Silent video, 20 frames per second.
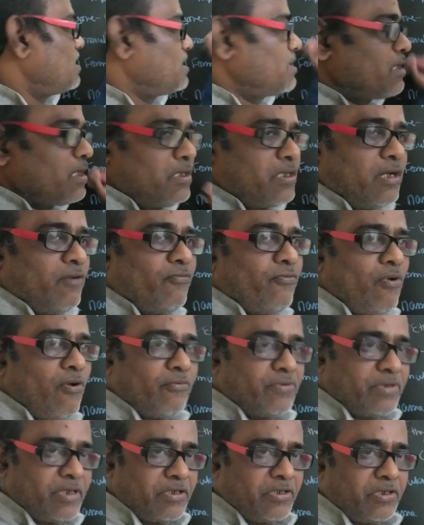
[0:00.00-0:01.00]
the
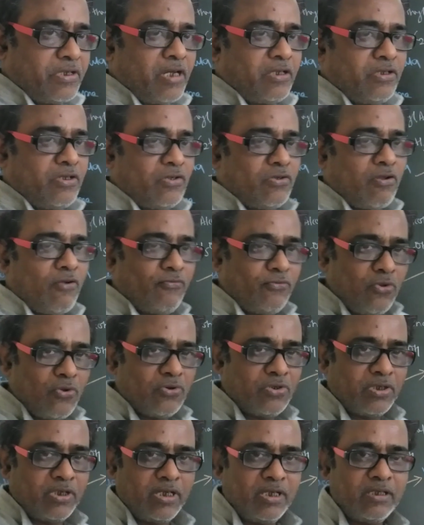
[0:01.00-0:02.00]
structures of
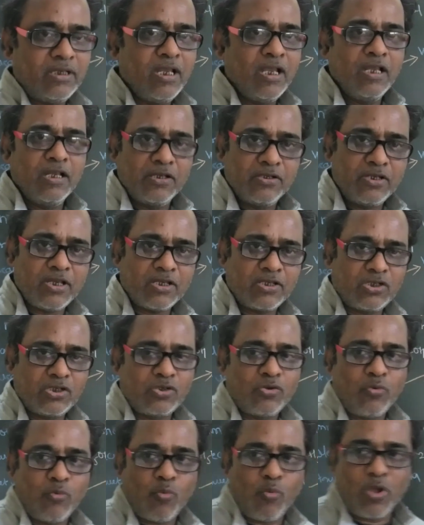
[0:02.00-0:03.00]
those things.
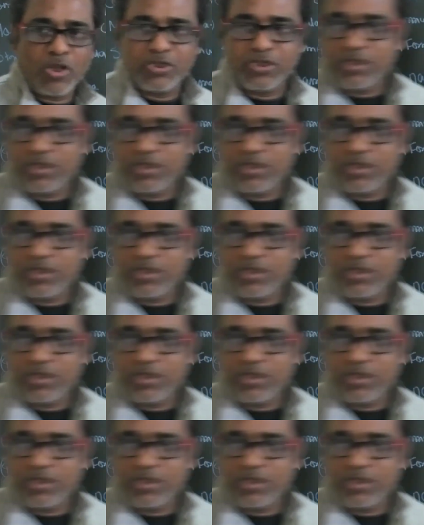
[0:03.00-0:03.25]
Just watch